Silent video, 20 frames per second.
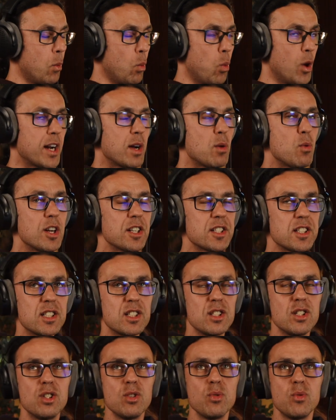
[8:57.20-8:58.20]
What I wanted
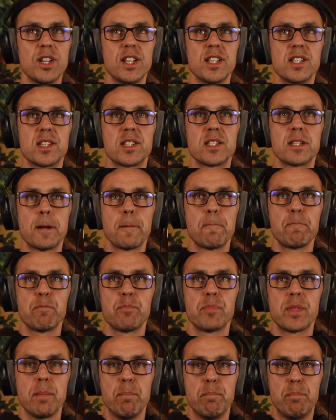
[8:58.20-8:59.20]
to do is
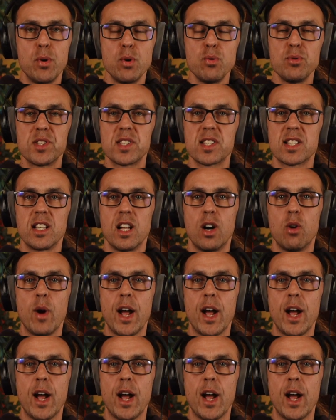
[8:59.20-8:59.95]
boost low